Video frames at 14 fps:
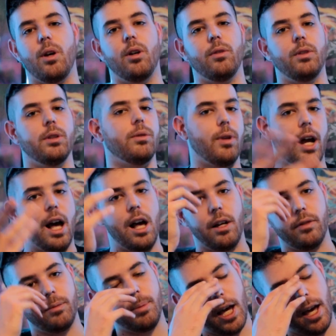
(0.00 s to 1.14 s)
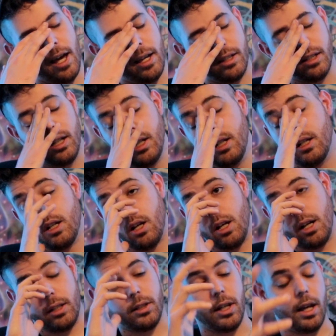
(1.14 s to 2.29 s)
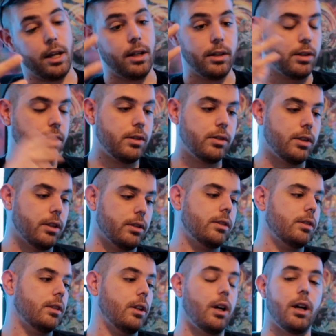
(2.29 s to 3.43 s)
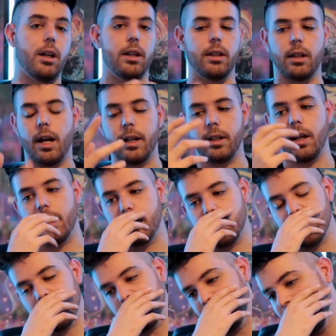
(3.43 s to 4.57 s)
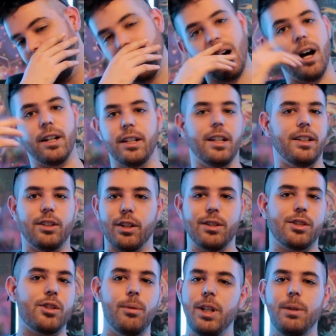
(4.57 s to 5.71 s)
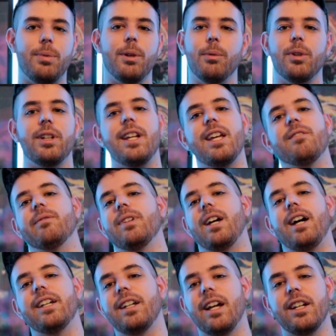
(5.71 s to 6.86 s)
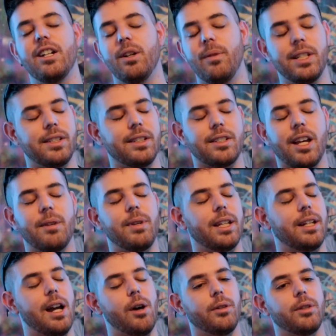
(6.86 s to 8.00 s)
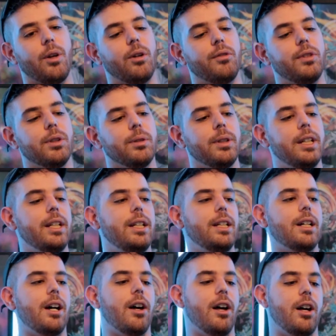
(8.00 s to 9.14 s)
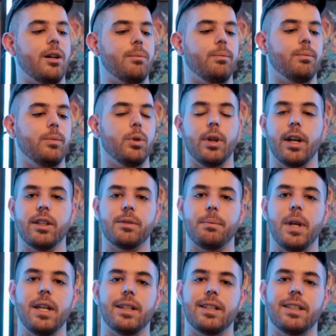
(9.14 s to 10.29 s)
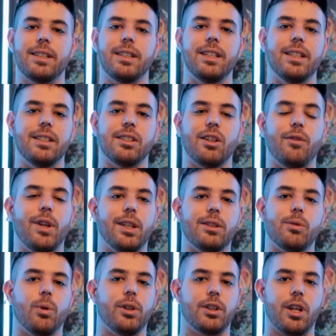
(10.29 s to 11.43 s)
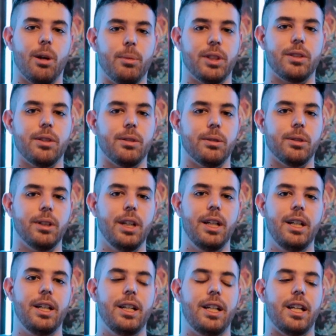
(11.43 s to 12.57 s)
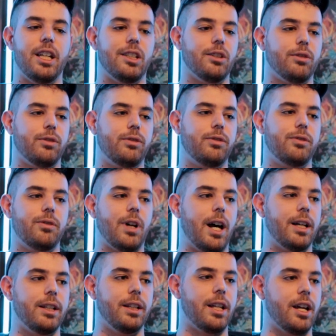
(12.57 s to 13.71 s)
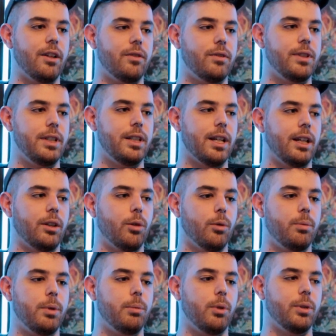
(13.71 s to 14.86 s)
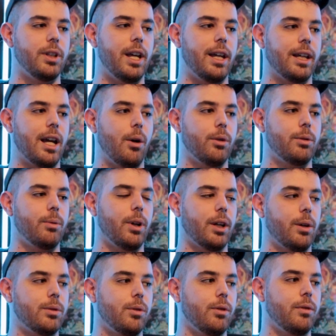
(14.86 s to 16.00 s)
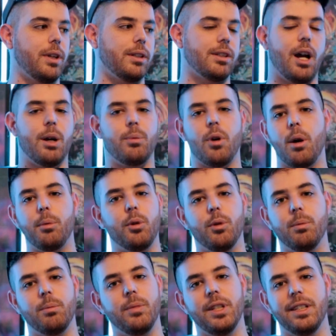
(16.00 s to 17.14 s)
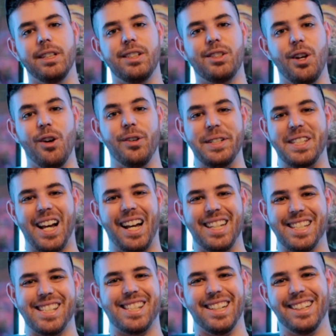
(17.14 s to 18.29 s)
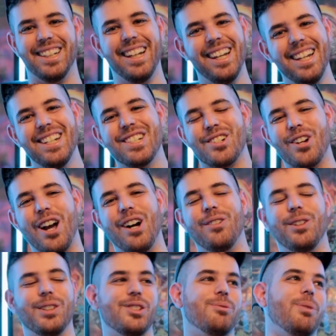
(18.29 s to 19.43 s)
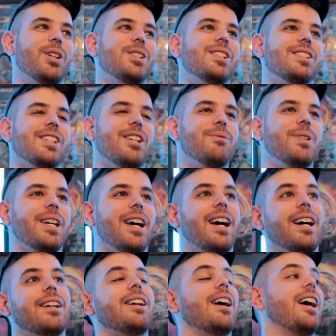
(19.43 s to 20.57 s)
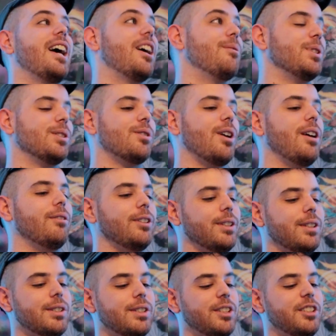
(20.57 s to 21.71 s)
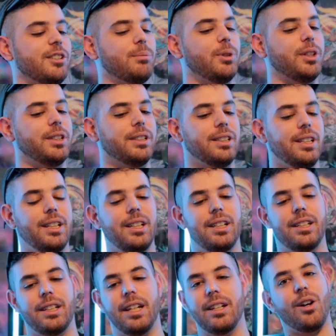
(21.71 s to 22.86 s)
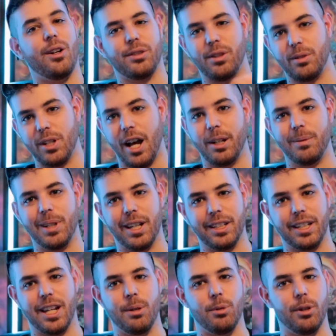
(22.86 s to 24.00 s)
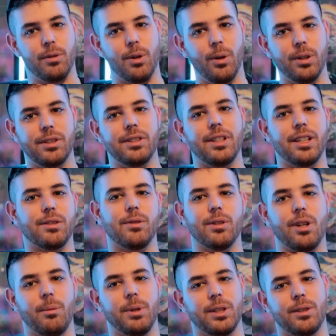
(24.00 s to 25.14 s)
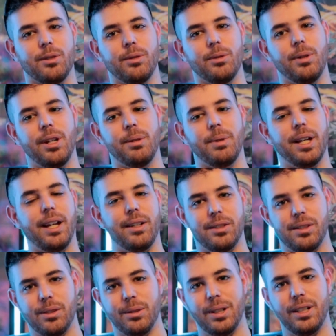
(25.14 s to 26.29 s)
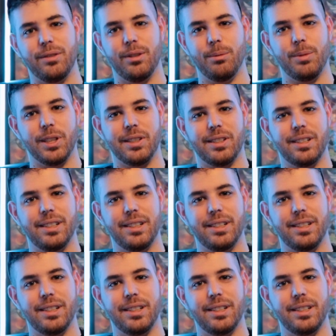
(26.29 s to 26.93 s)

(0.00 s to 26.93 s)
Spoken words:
with all of you. Raph, Pat, Tej, just Hisam, Hani. There's too many people to name. I had an amazing time hanging out with all of you. You guys make these events worth coming to. If I didn't have the group of people to hang out with when I go to events, I probably wouldn't be so enticed to travel as much as I have been traveling this year. But yeah, also Donnie behind the camera, of course. Thanks for coming to my house to film this.